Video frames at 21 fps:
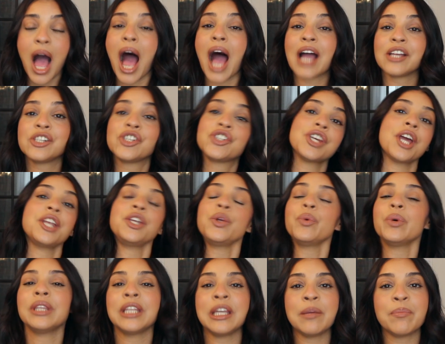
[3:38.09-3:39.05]
I
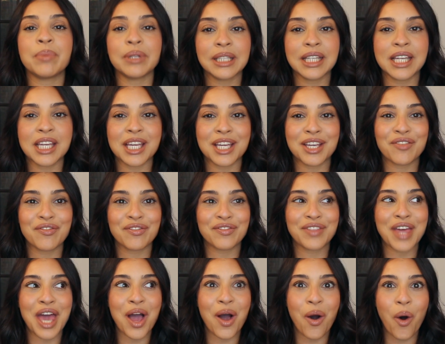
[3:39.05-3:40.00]
genuinely believe
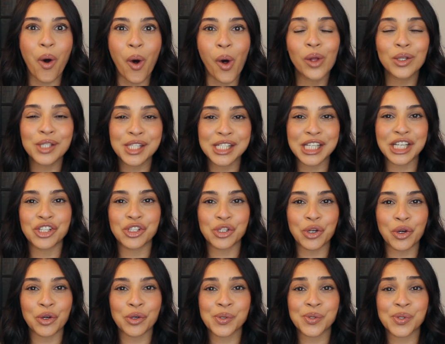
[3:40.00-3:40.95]
that all
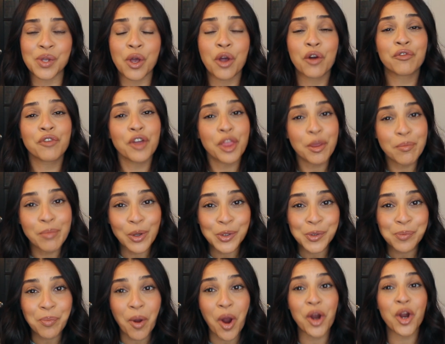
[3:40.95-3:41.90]
teachers, for the
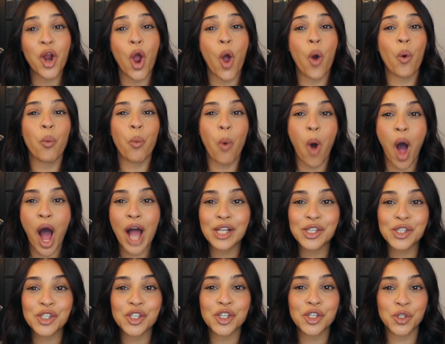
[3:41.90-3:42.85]
most part,
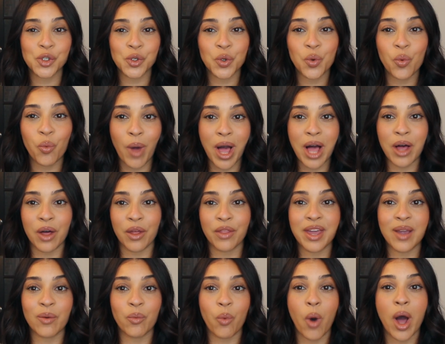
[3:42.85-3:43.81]
want to do well.
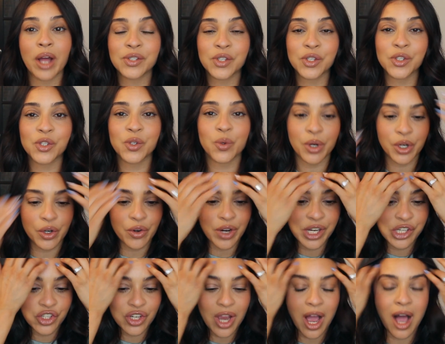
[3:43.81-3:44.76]
They want to do a
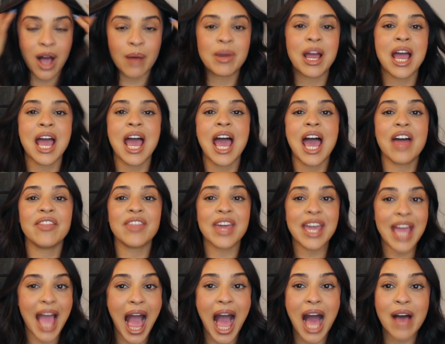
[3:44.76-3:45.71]
great job, and
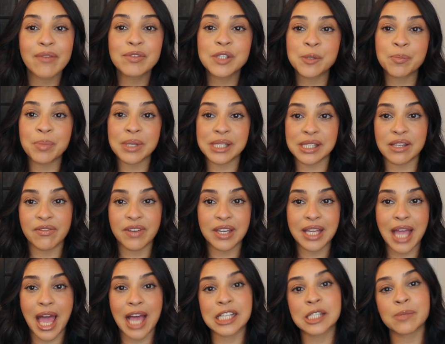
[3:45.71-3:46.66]
they have
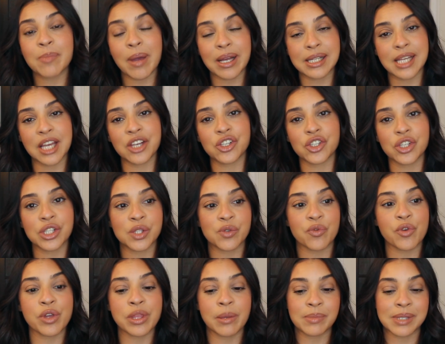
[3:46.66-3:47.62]
specific
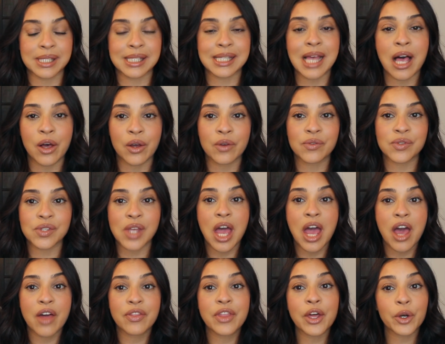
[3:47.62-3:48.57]
expectations for themselves
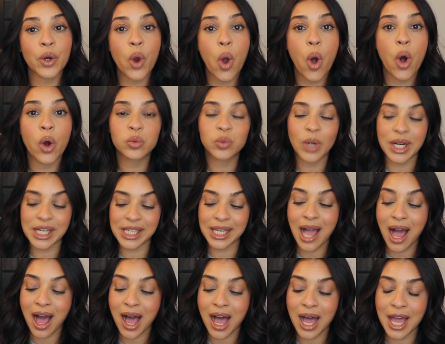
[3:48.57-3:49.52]
that are already
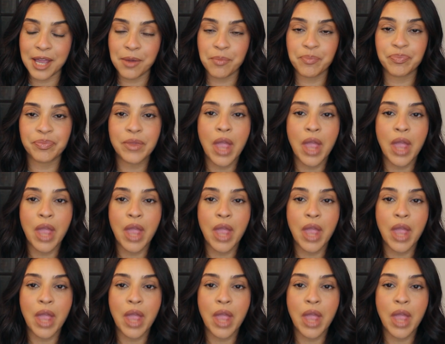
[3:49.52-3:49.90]
high.